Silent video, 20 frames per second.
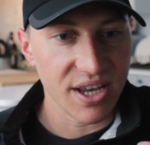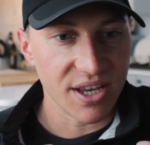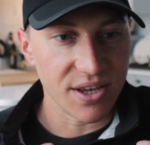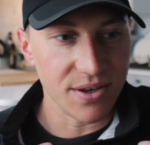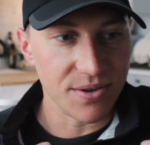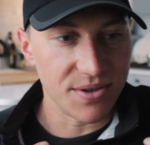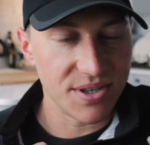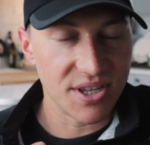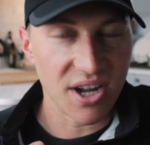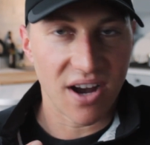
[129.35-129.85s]

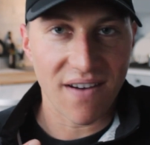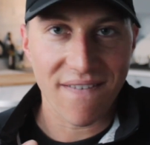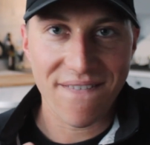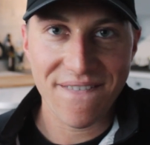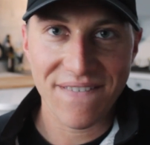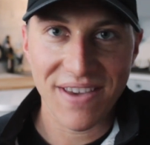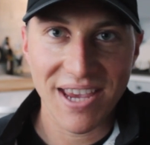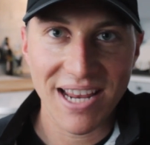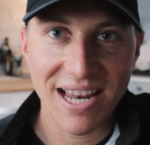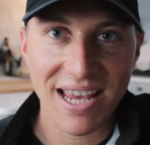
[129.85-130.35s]
You start
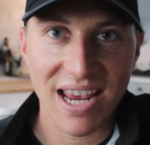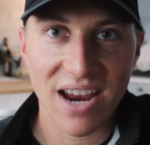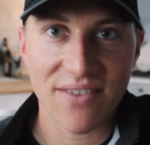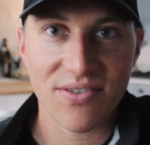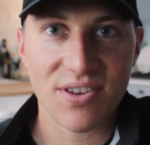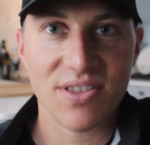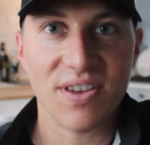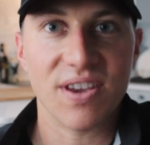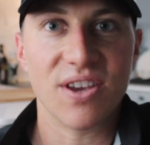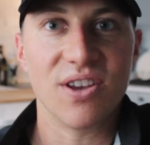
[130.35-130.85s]
feeling
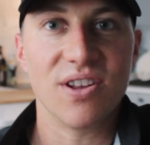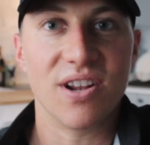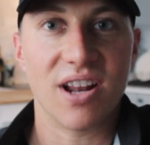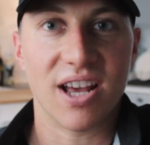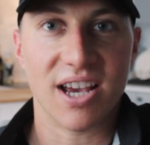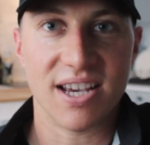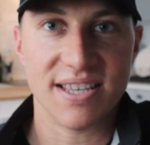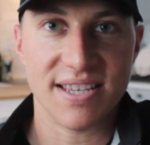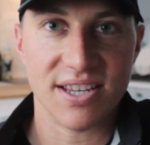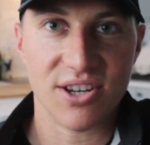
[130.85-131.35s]
everything,
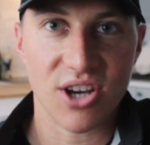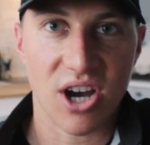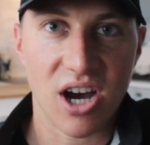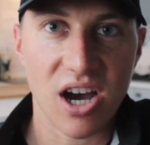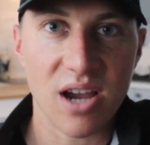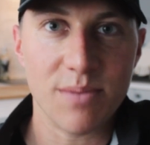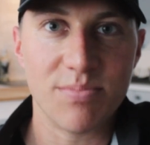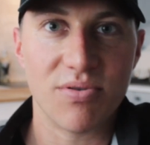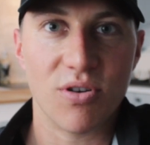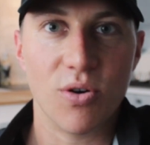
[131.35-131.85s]
like I said, you're
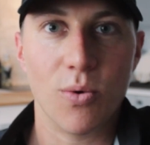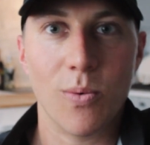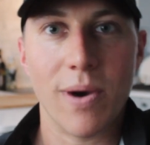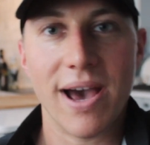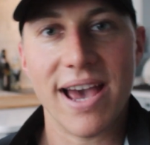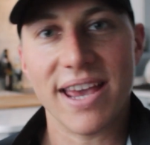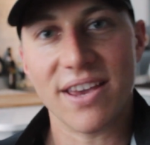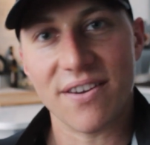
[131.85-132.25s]
hyper aware,